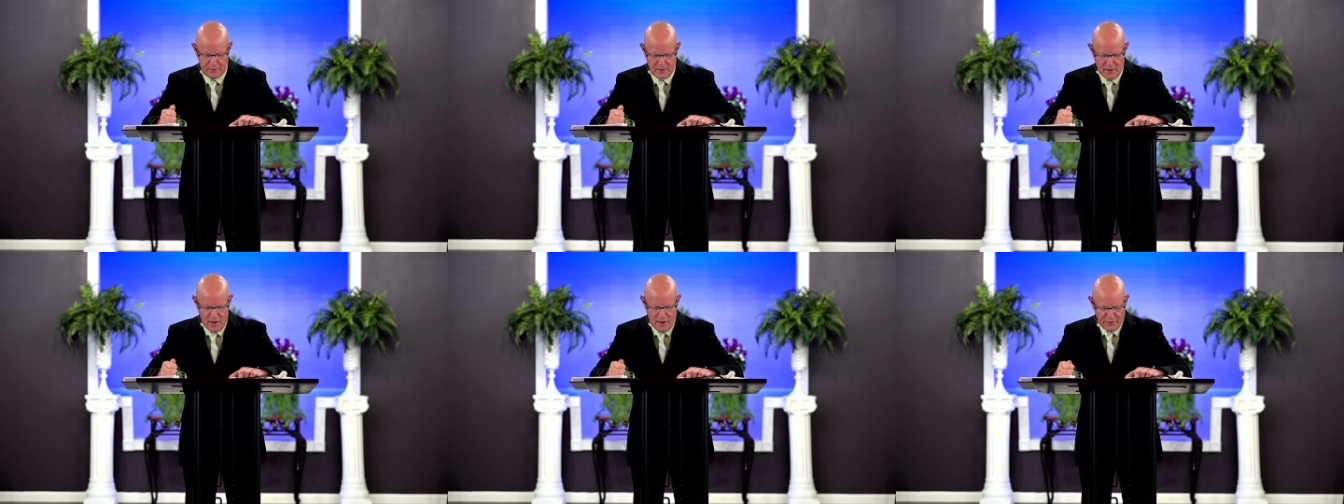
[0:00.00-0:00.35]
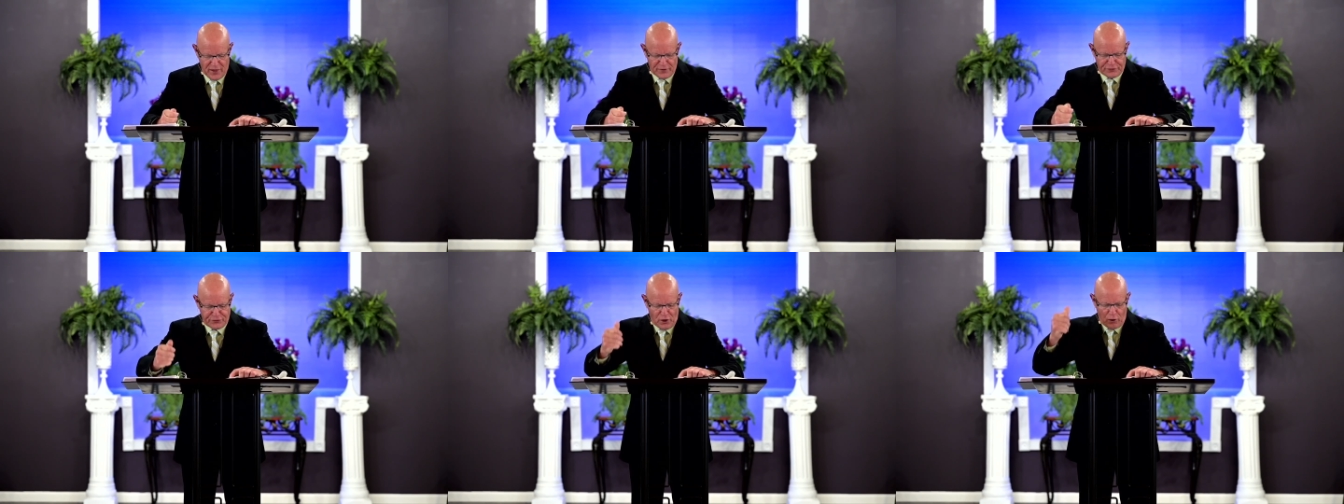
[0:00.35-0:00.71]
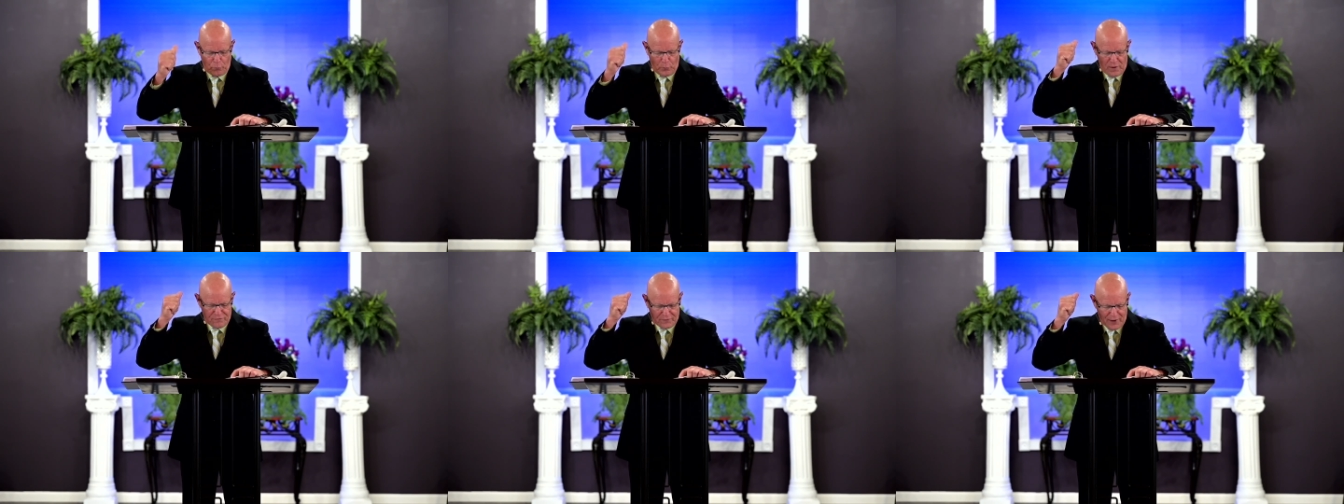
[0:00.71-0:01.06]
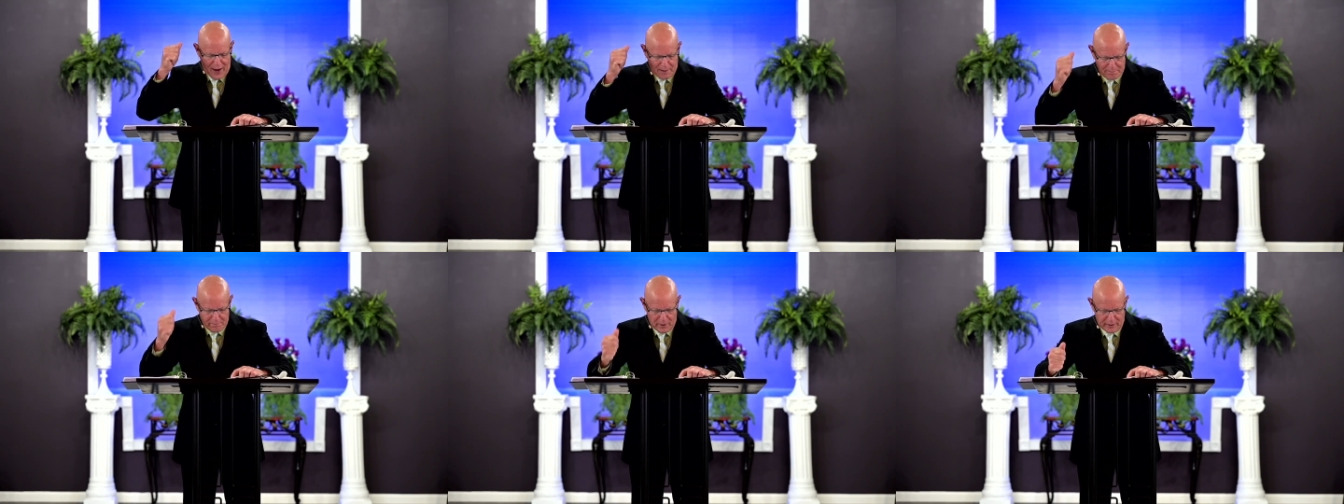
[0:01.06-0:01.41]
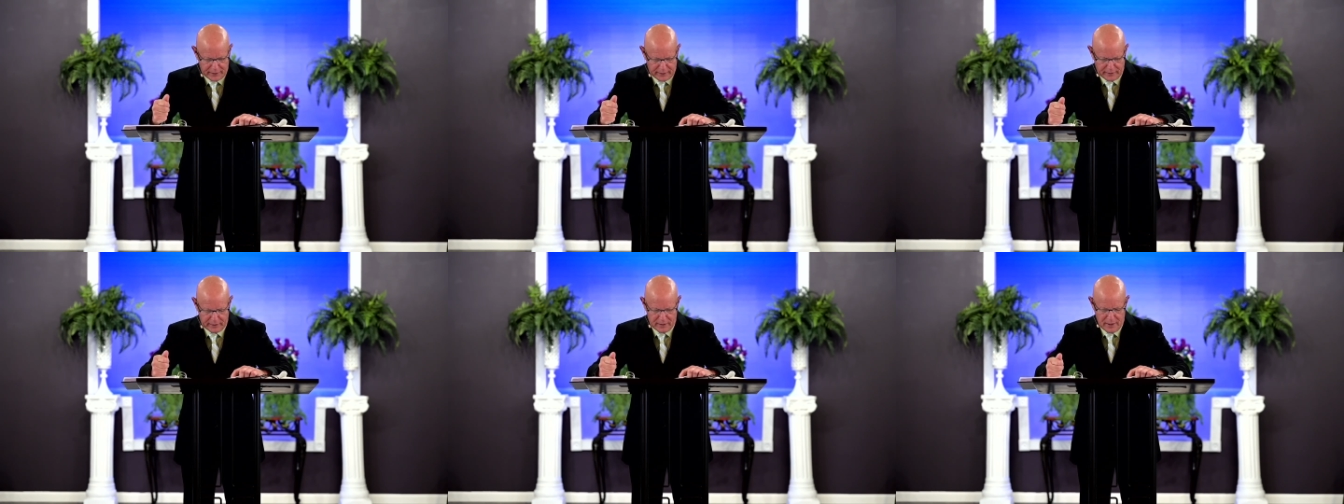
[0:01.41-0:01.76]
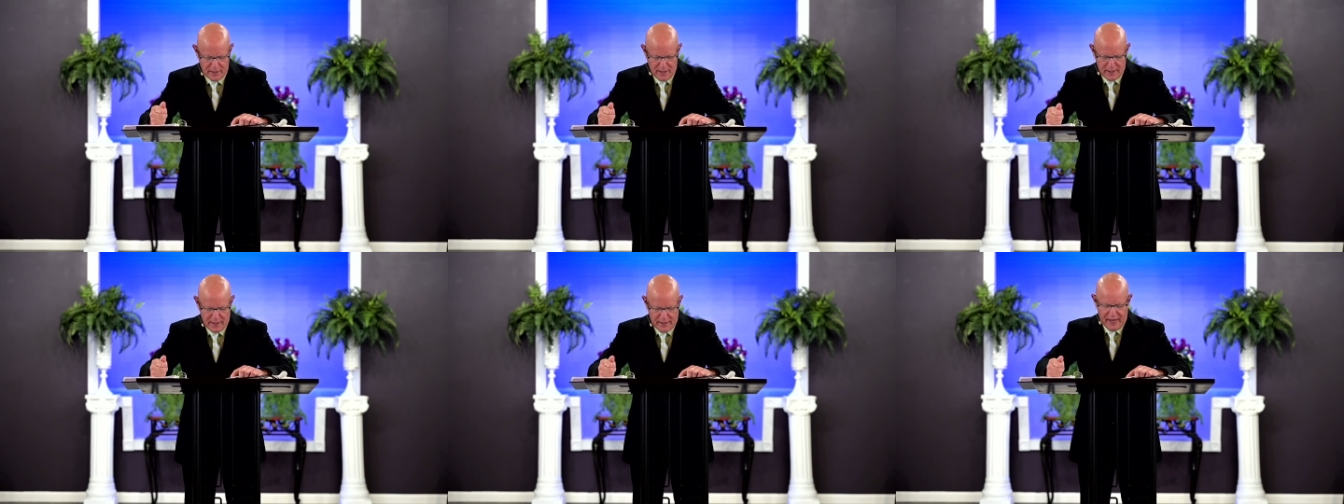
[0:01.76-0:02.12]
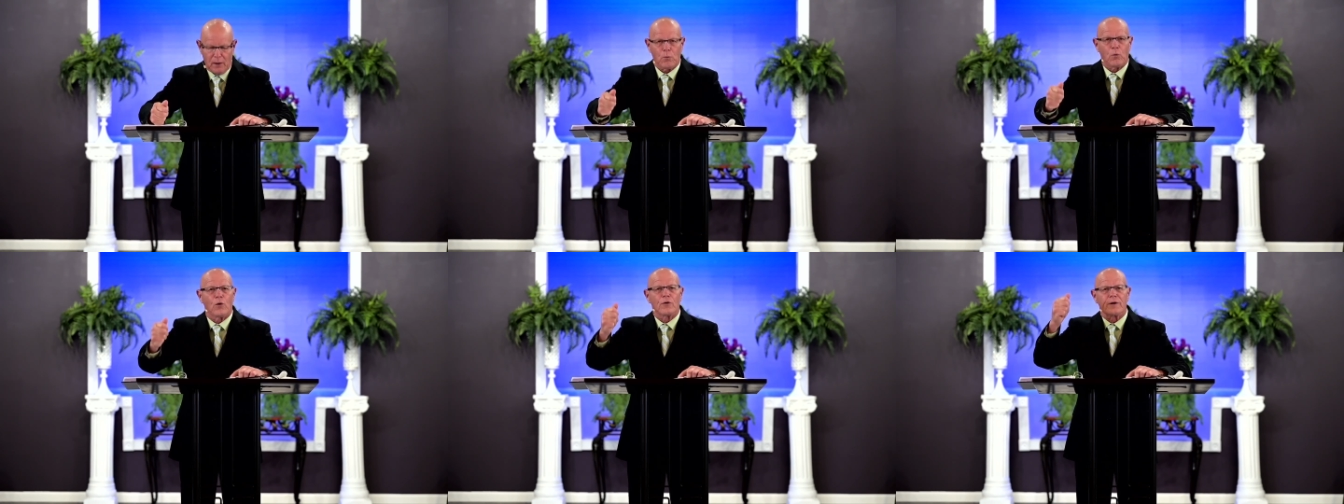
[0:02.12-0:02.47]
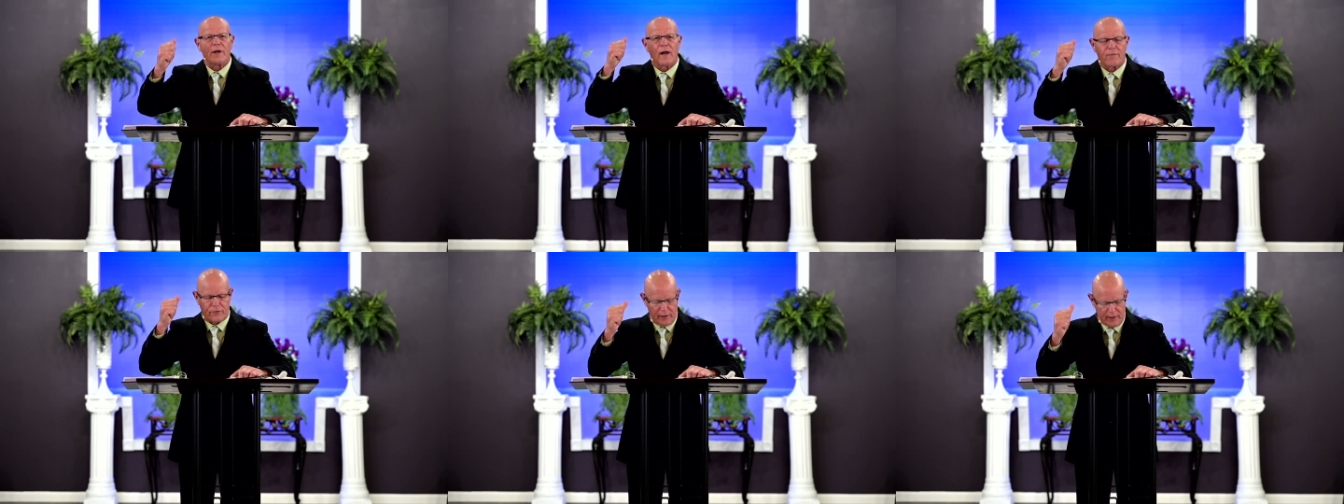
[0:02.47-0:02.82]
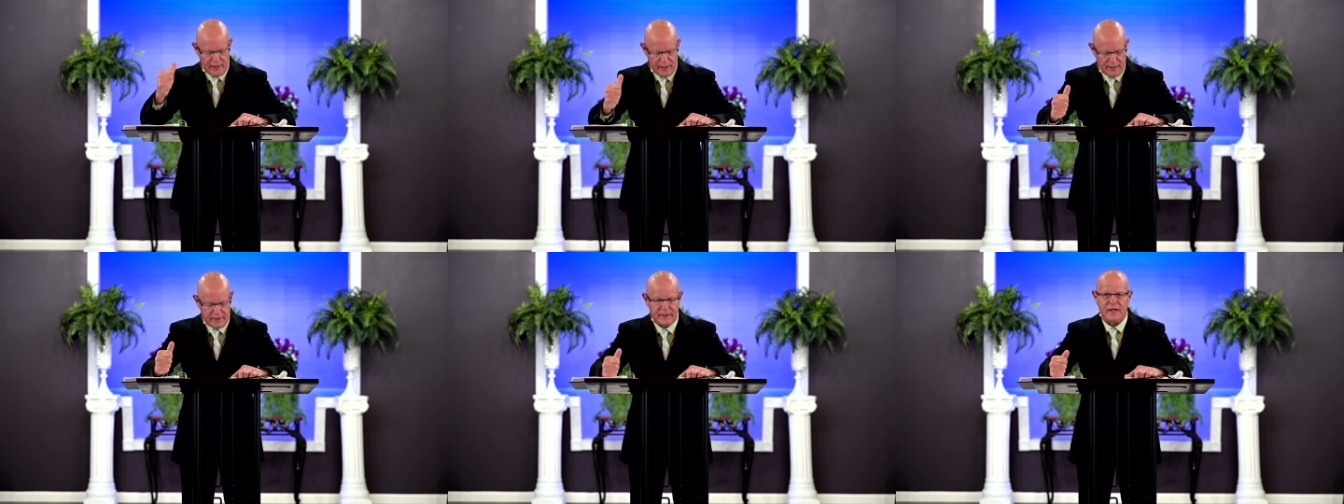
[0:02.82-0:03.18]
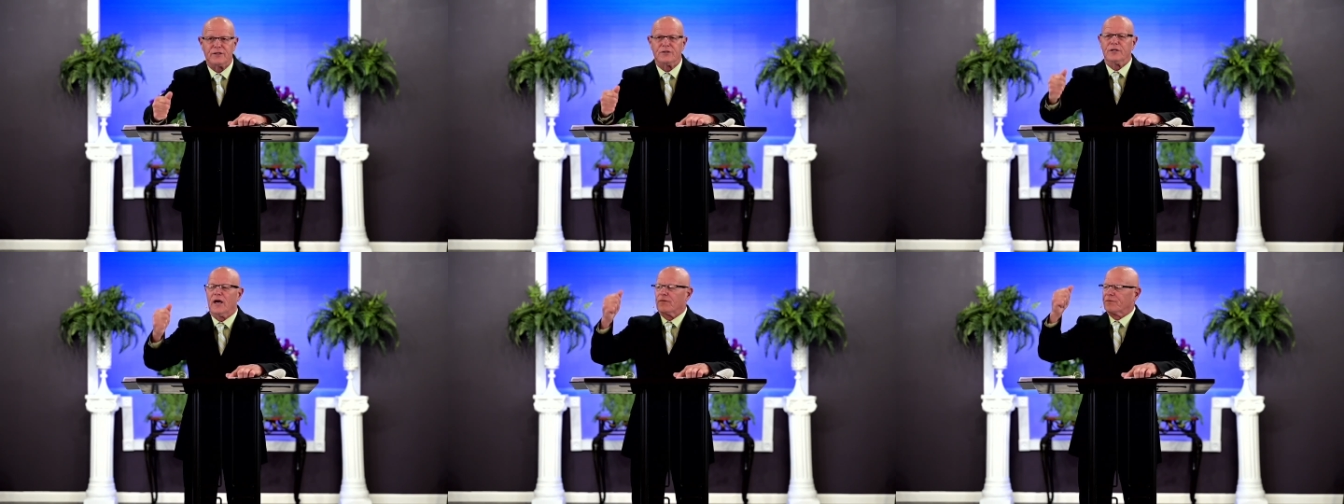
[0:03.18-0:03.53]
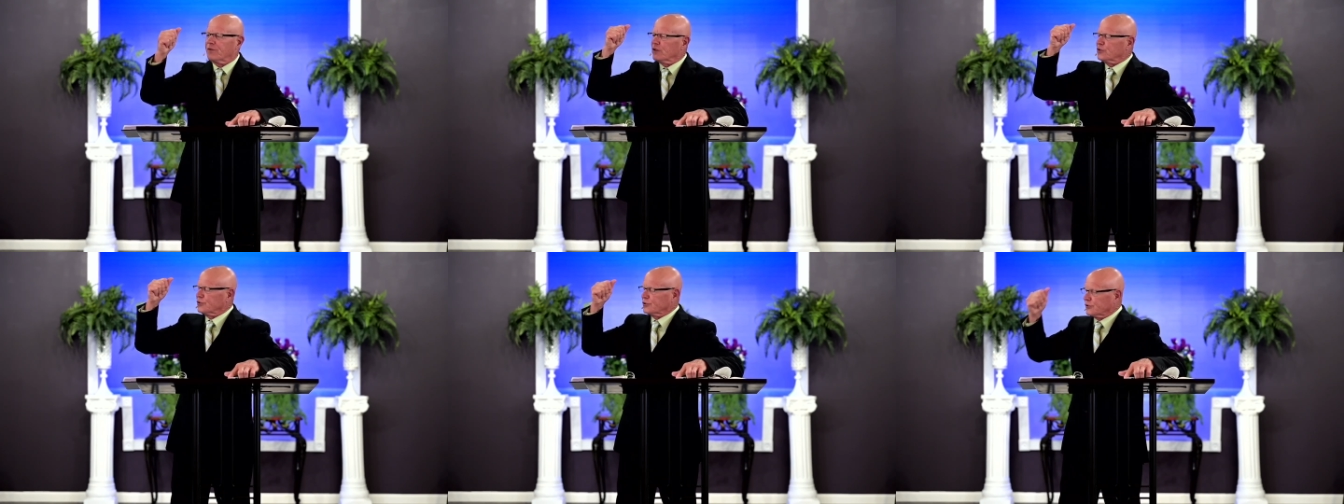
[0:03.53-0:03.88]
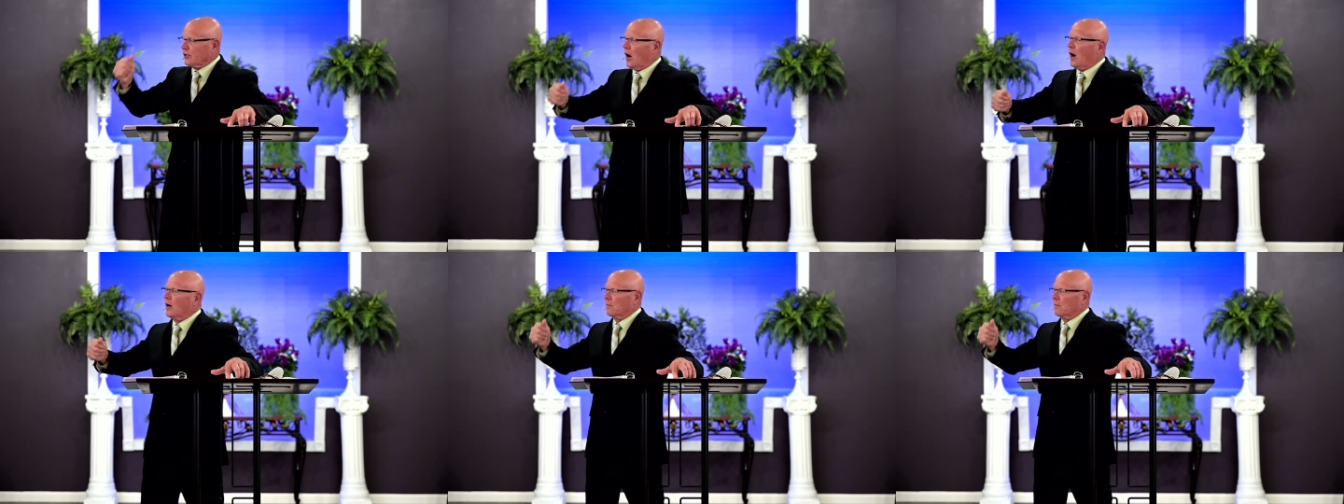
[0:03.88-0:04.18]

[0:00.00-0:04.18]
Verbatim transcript: They thought, we've got money. It will never end. And yet, the stock